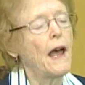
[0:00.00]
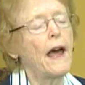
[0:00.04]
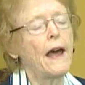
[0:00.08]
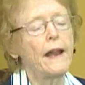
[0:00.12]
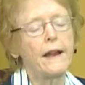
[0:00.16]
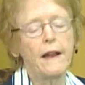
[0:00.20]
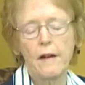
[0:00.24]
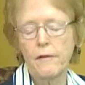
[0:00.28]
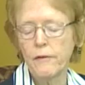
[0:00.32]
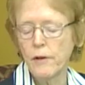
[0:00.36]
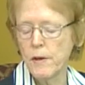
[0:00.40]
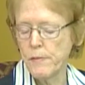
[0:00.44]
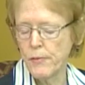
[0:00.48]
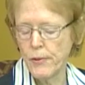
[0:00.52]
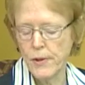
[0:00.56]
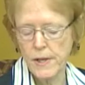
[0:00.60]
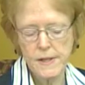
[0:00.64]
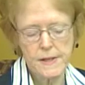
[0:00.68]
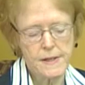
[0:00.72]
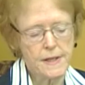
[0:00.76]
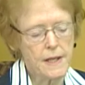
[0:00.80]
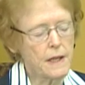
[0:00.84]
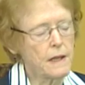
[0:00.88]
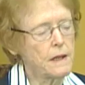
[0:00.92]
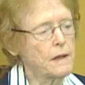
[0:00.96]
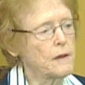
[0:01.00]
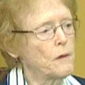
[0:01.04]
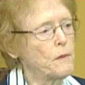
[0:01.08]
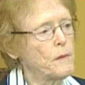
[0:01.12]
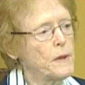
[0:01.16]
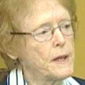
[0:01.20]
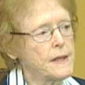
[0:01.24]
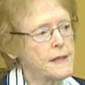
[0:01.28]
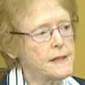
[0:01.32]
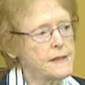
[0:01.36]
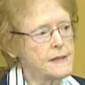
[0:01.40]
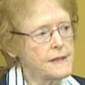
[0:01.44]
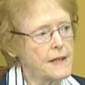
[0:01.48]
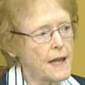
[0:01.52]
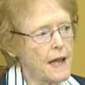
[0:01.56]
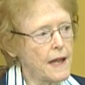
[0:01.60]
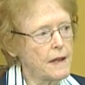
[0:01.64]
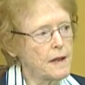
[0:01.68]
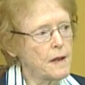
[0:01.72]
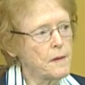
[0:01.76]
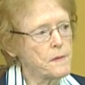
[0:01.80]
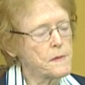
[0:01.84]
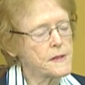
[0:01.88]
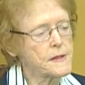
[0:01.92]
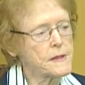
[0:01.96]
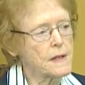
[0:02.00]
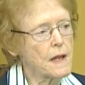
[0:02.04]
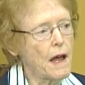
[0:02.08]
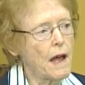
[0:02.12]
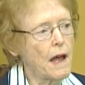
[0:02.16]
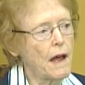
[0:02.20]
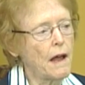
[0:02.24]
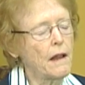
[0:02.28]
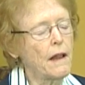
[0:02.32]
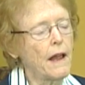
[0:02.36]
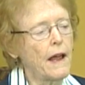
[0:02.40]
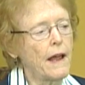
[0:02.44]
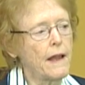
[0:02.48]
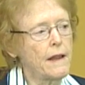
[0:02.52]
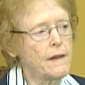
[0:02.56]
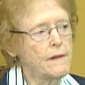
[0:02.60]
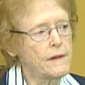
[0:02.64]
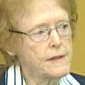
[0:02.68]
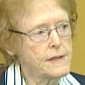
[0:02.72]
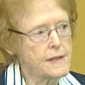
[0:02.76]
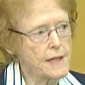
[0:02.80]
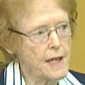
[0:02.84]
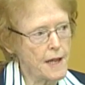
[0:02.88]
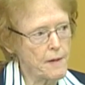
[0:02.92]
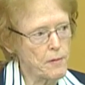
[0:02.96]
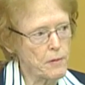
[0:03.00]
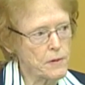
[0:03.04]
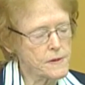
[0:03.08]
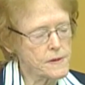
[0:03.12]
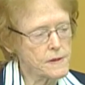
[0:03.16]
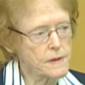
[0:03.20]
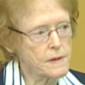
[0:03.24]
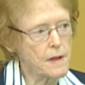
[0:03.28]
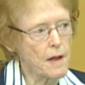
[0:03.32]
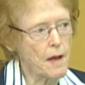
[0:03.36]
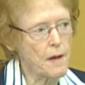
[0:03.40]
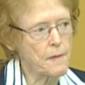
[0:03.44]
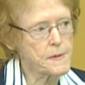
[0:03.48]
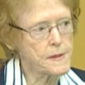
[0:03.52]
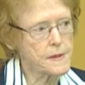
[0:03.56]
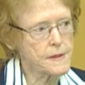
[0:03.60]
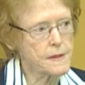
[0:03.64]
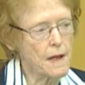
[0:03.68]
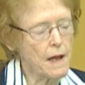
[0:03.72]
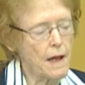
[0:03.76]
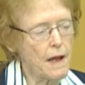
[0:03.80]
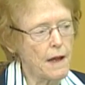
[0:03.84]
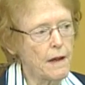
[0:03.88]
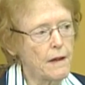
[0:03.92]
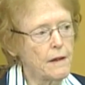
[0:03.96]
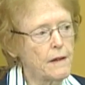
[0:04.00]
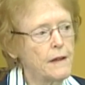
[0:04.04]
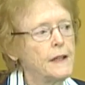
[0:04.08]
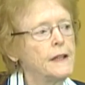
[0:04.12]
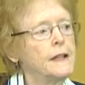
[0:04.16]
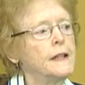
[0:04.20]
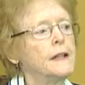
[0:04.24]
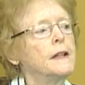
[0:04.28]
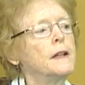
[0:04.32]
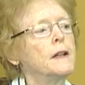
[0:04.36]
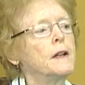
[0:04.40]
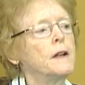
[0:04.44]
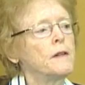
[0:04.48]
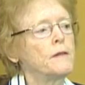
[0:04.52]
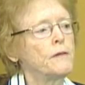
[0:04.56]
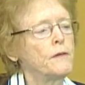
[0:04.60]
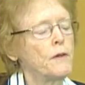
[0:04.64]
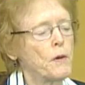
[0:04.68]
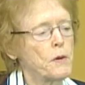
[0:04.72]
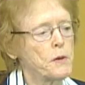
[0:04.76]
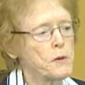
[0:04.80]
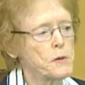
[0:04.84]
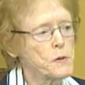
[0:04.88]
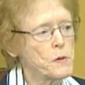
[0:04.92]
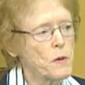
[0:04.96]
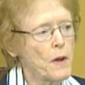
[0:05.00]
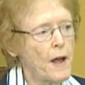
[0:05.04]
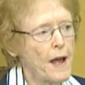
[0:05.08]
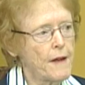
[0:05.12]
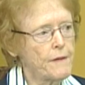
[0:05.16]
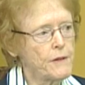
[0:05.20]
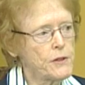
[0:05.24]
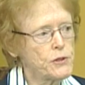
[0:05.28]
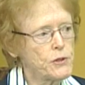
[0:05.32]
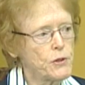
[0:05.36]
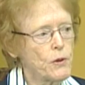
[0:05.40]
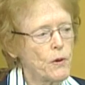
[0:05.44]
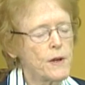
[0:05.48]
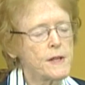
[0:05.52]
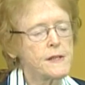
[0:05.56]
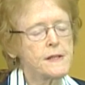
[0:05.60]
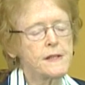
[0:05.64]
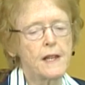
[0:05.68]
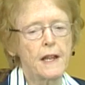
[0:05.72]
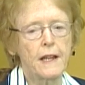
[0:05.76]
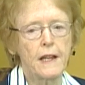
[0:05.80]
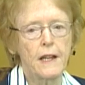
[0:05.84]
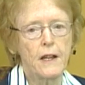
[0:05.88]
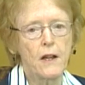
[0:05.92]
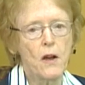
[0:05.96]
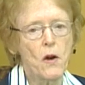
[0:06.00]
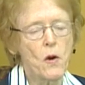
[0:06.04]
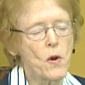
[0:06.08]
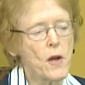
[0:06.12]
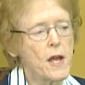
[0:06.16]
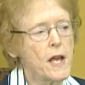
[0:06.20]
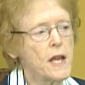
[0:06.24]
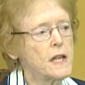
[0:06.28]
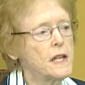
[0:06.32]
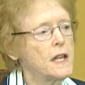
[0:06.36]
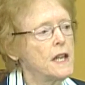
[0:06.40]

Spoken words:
At every precinct. There'll be the stand-up style and the tabletop style. Voters will have a choice. They can go in.